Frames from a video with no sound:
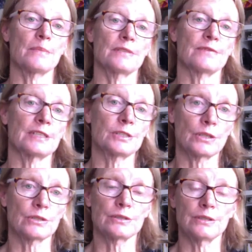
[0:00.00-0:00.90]
But if I
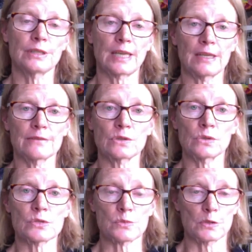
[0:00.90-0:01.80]
don't, you can, of
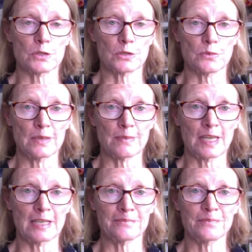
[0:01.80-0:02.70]
course, watch the replay